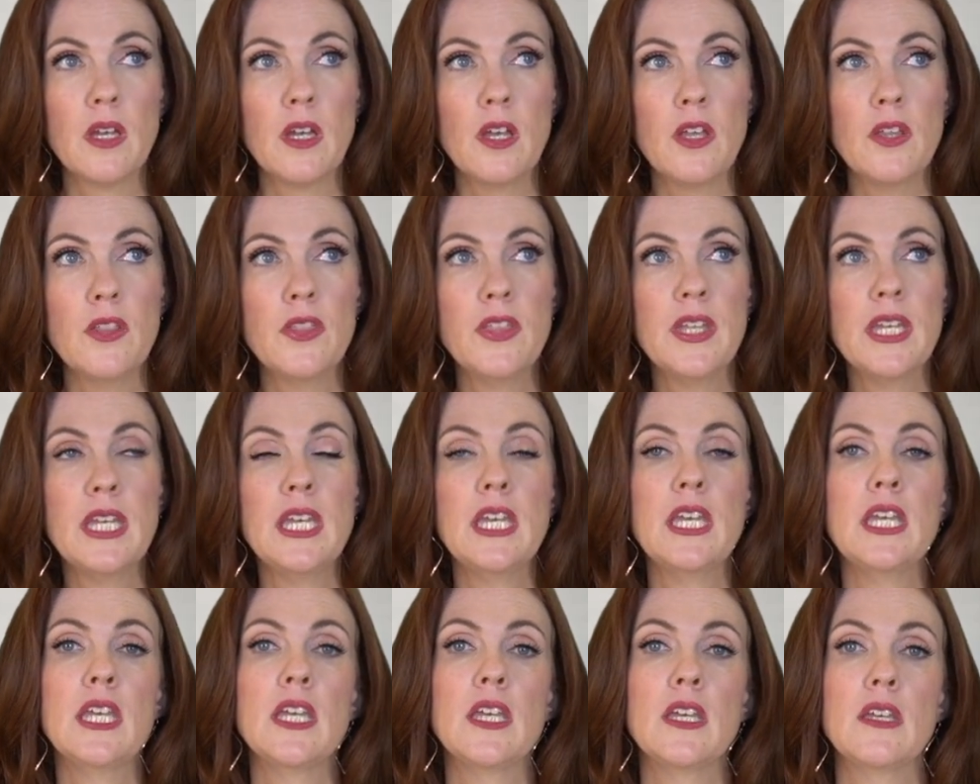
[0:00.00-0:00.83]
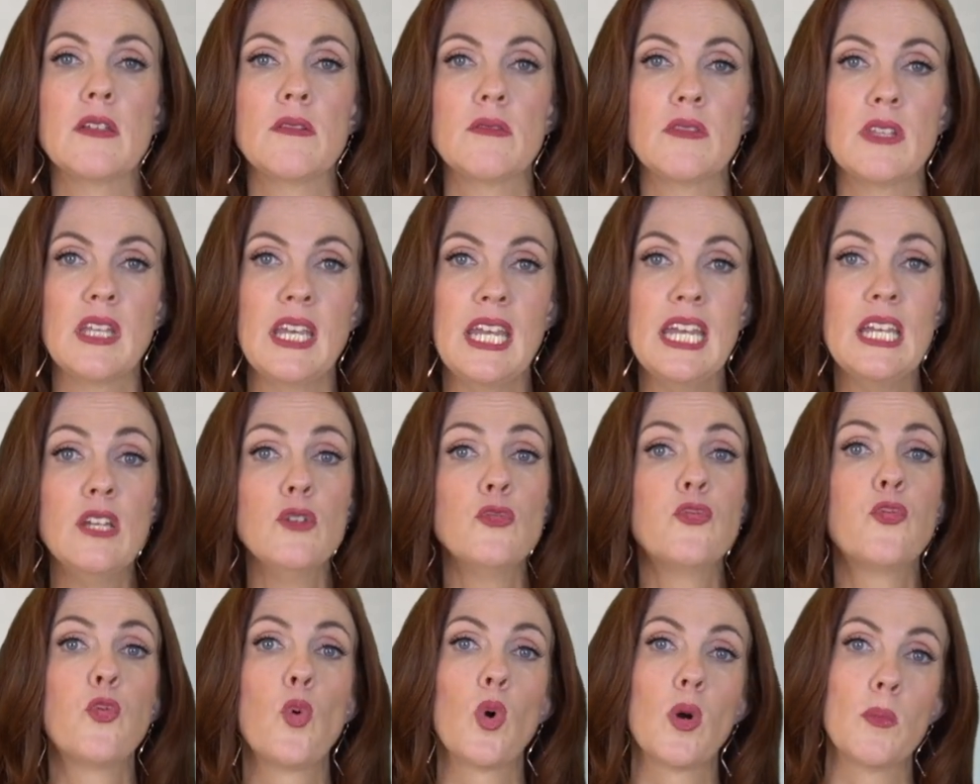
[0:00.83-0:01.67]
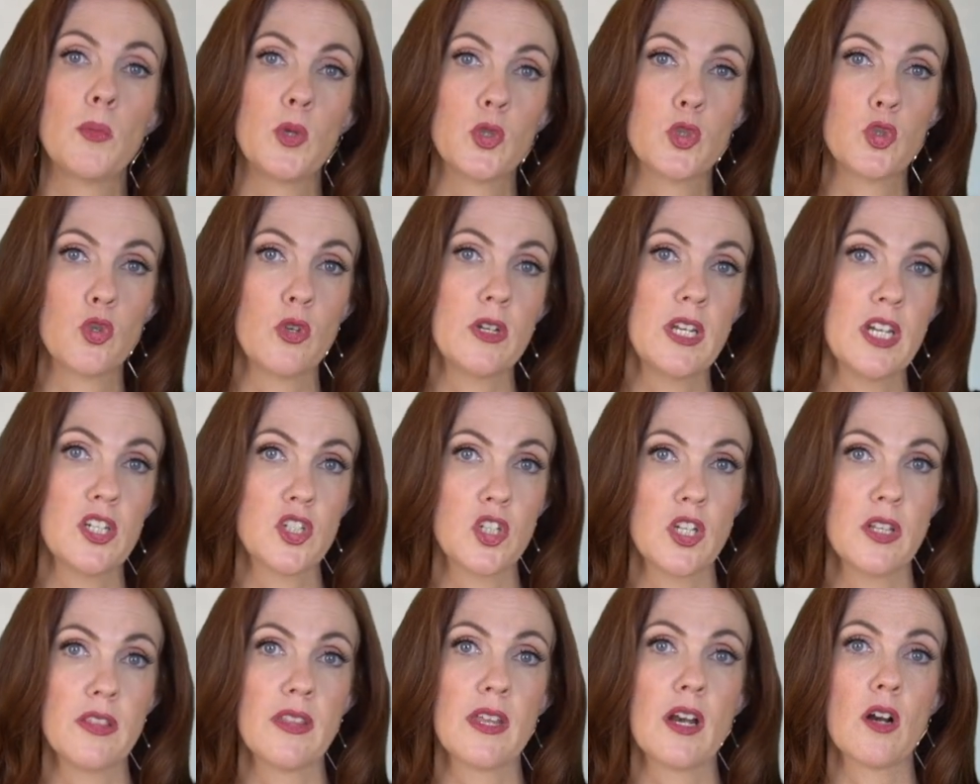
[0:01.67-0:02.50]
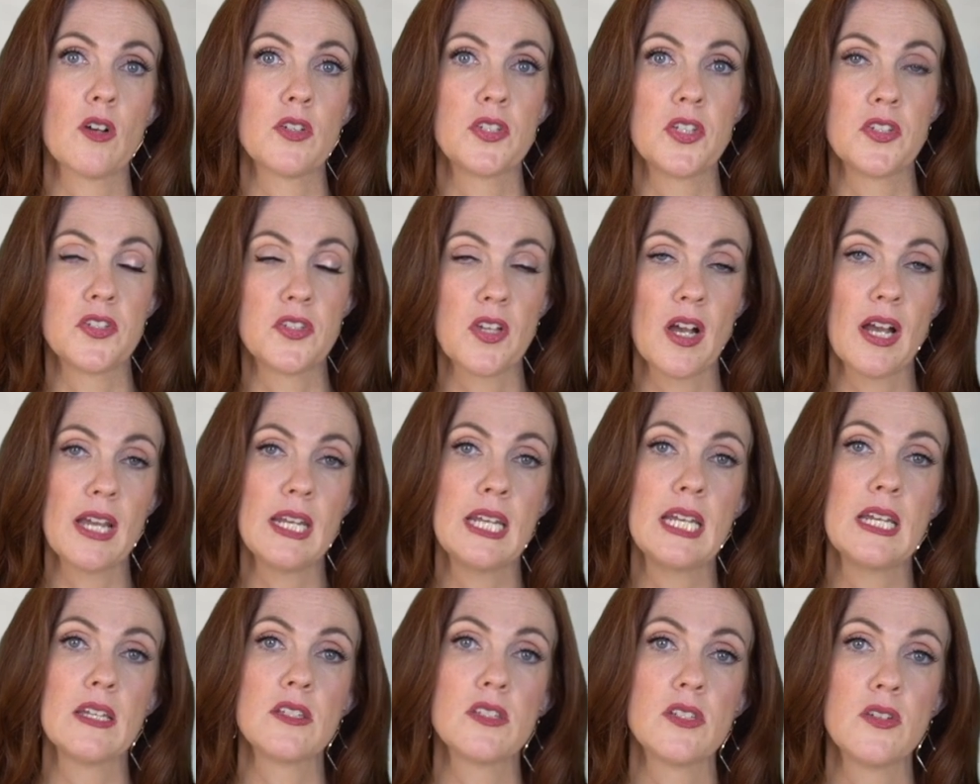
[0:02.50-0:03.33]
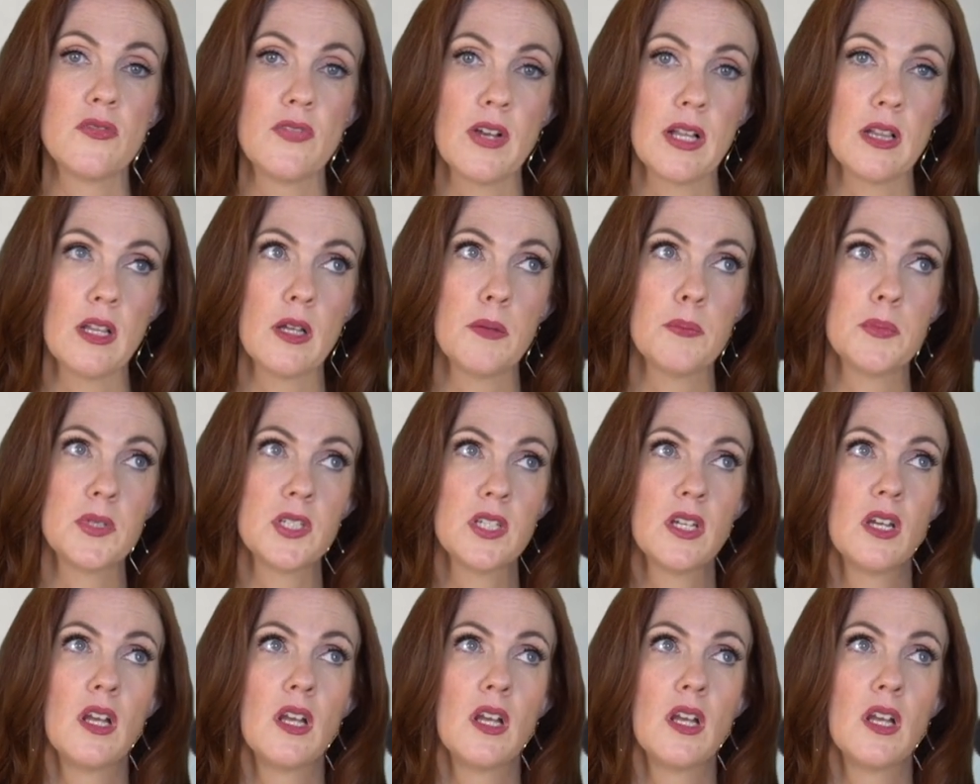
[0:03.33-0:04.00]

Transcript: The informal tradition that our society has developed